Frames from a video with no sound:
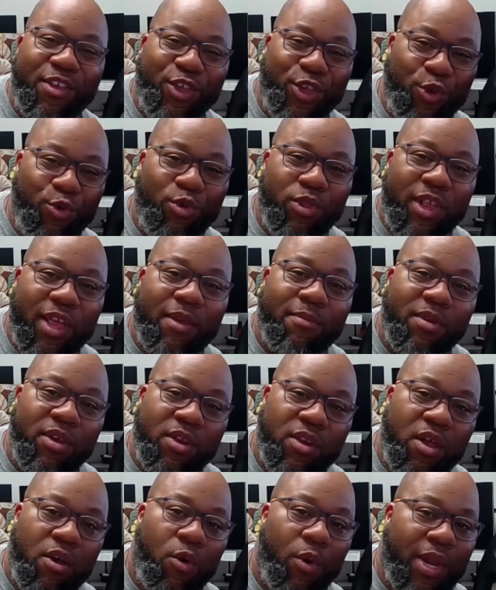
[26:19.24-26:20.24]
you let me
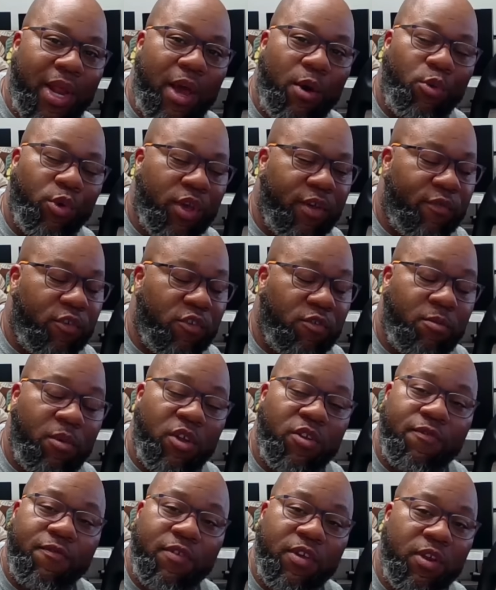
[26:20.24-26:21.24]
know and I will give you as
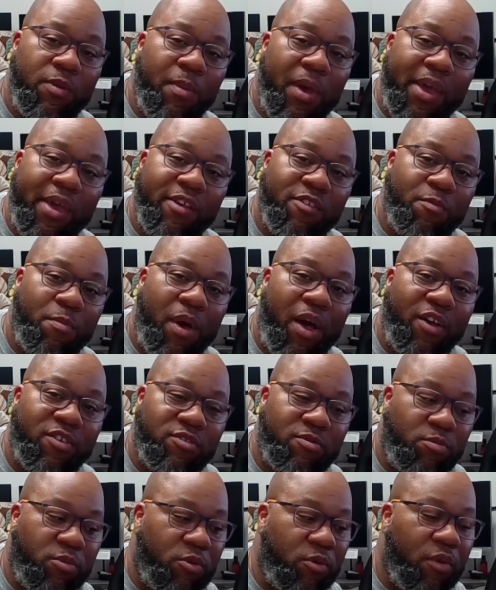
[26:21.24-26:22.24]
much feedback as
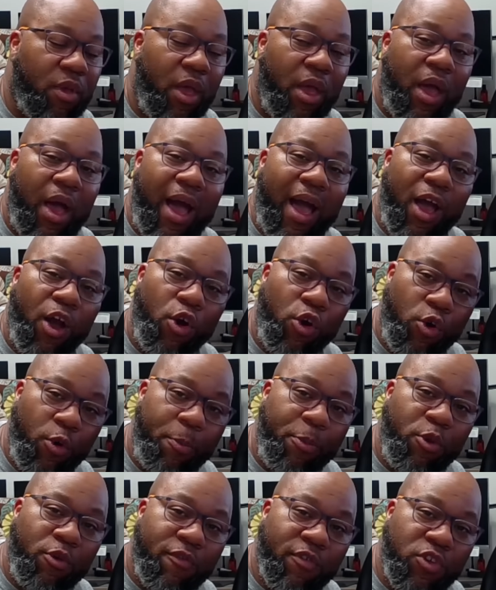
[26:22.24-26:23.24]
possible. I
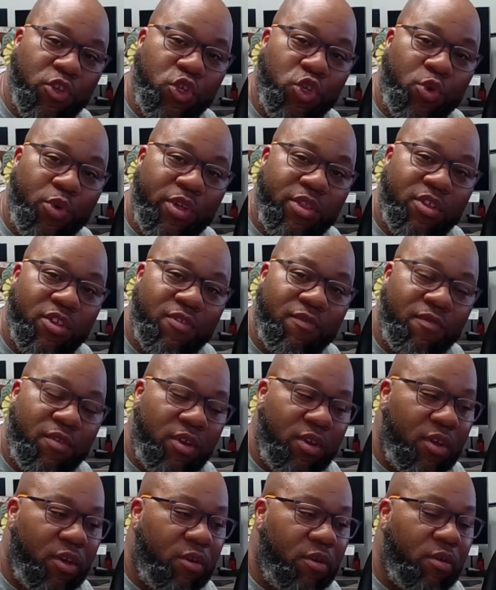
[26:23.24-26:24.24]
hope you've enjoyed this
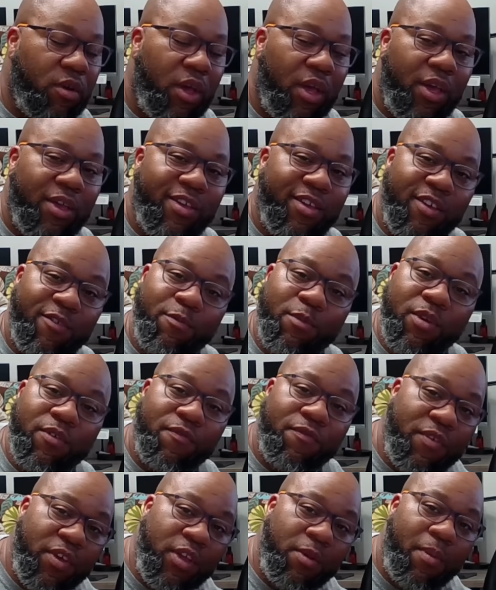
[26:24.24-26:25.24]
video. Give me
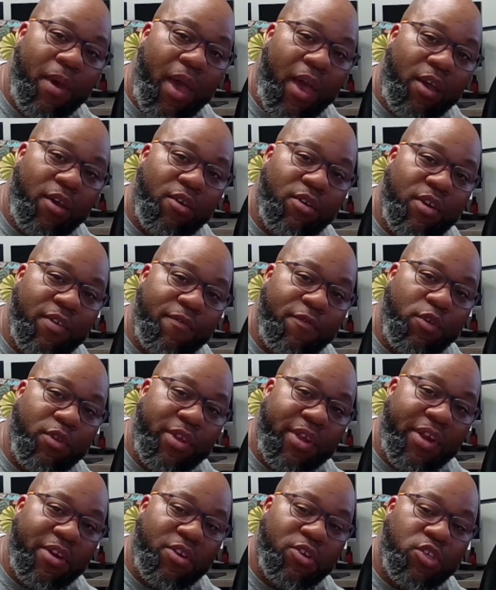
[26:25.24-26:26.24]
feedback on if you'd
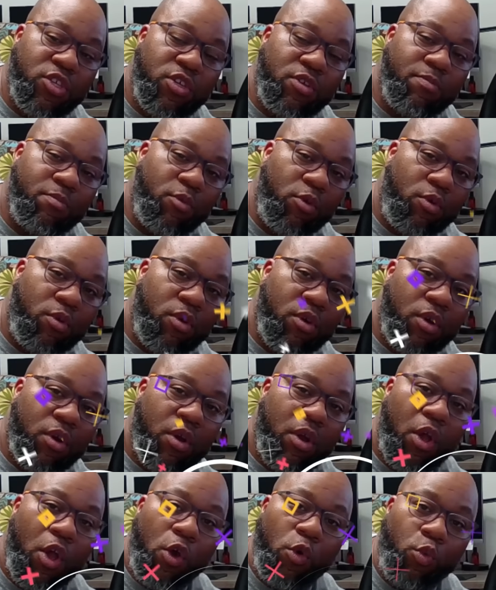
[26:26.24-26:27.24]
like to see
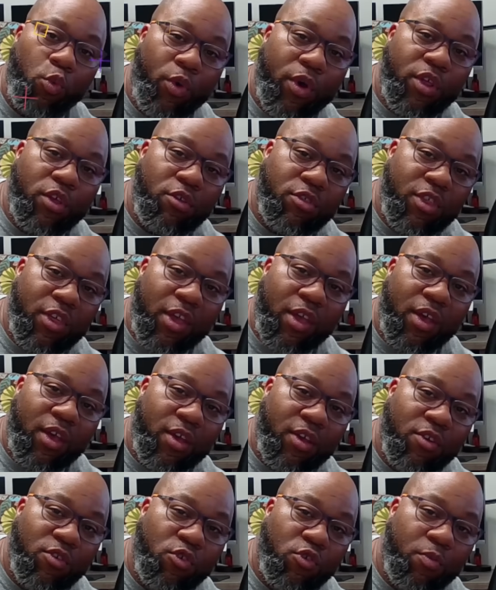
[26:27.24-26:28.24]
more, what you think I
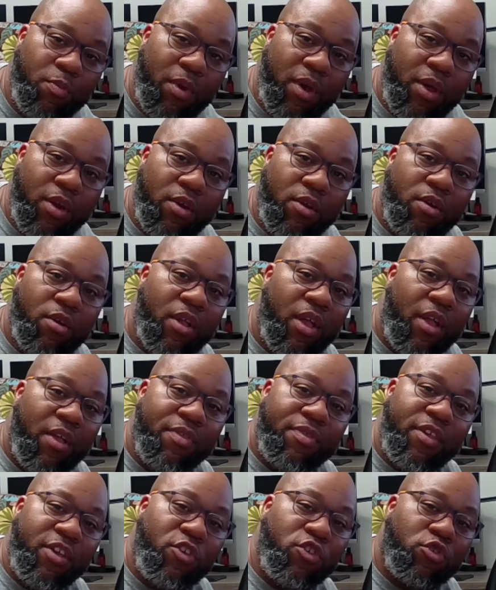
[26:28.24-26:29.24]
can do better,
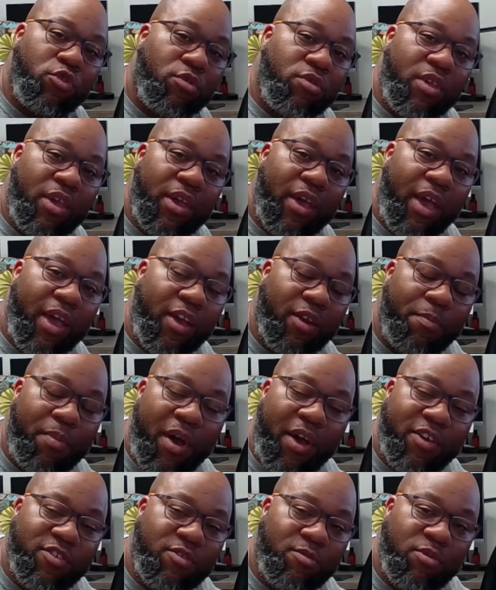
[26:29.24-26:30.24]
things you think I can
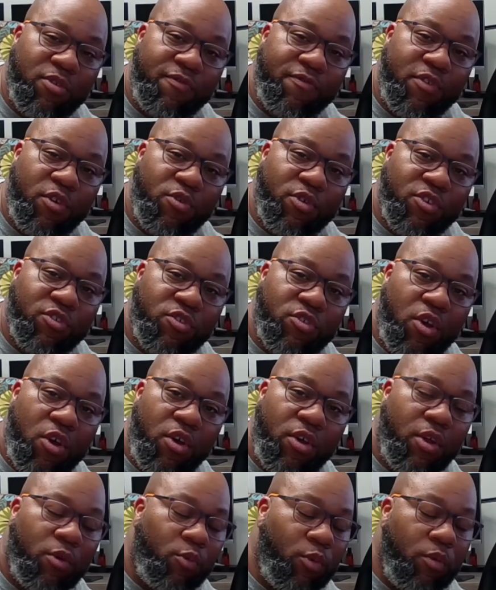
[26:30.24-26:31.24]
possibly focus
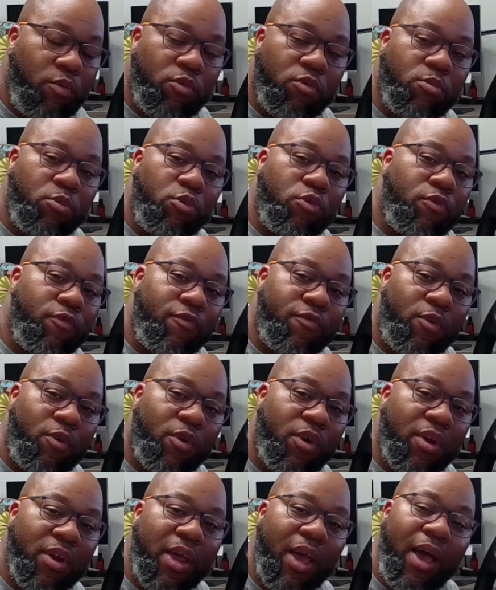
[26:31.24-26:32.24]
on, and we will move
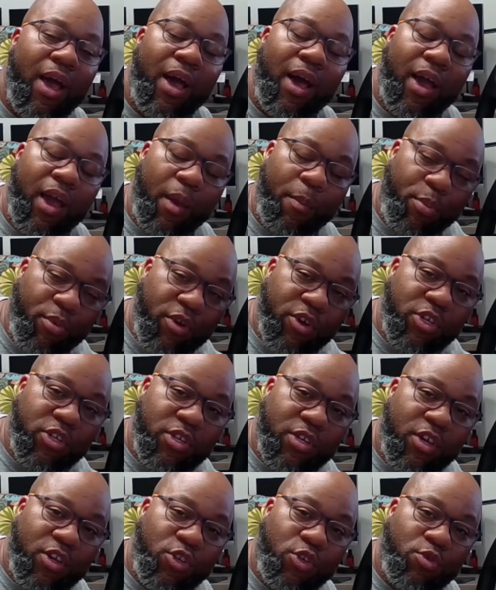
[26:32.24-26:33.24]
forward. I
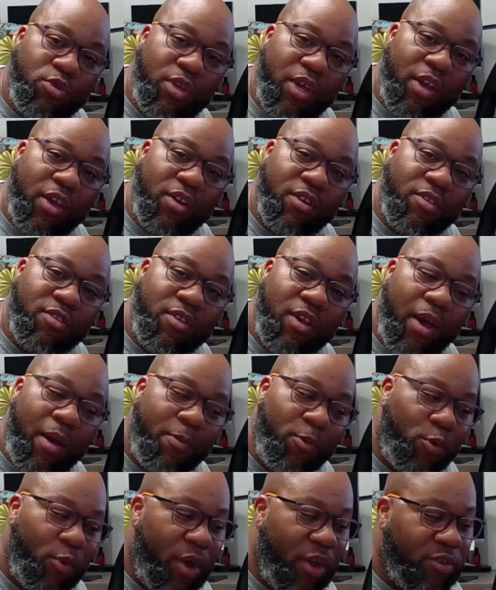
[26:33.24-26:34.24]
appreciate you taking the time
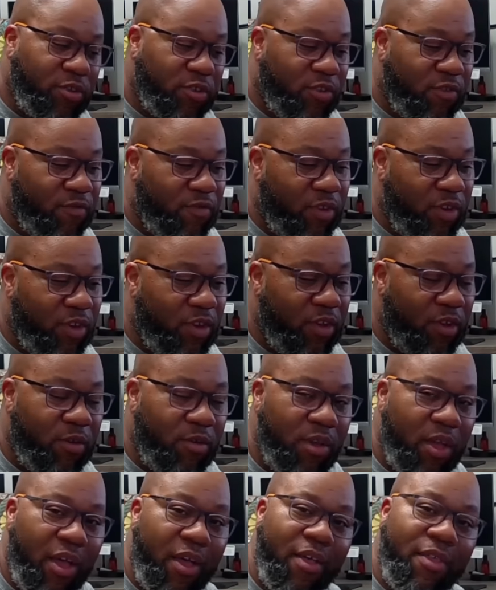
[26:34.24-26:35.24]
to watch this
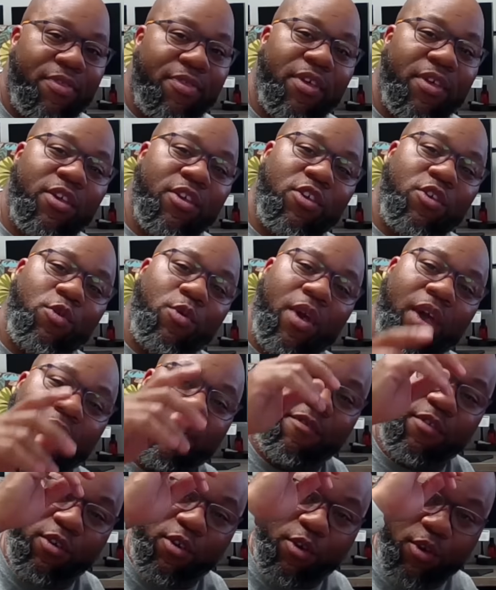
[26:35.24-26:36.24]
video. Thank you,
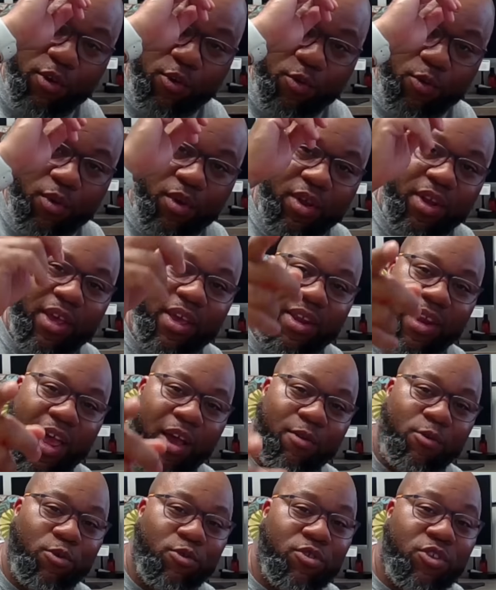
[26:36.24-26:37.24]
have a good one, and I
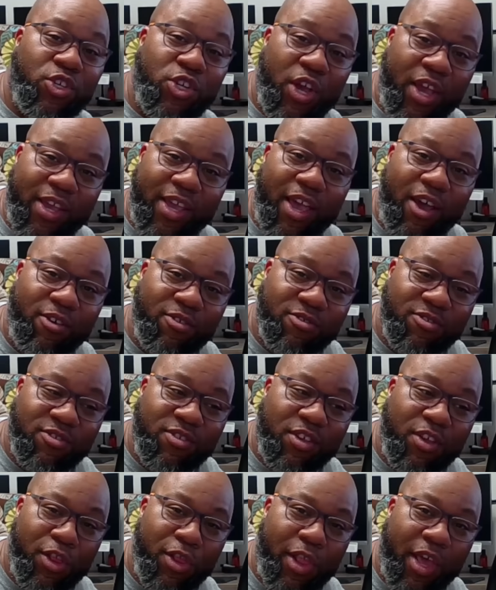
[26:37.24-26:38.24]
will check out and
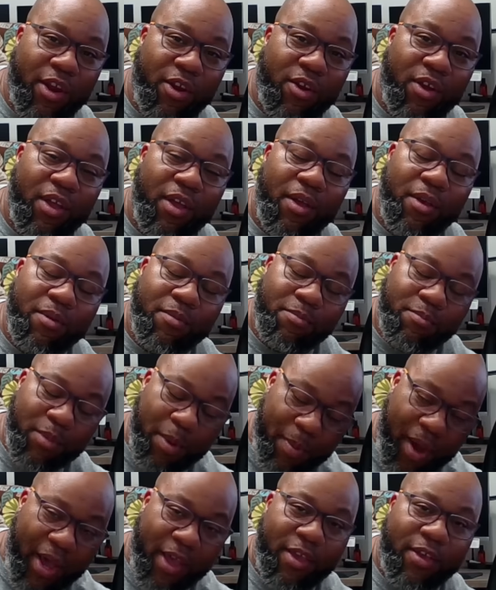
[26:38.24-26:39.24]
see you later.
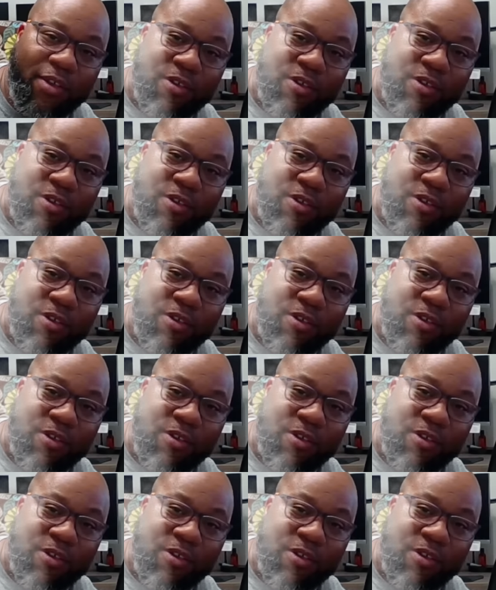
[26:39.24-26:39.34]
Bye-bye.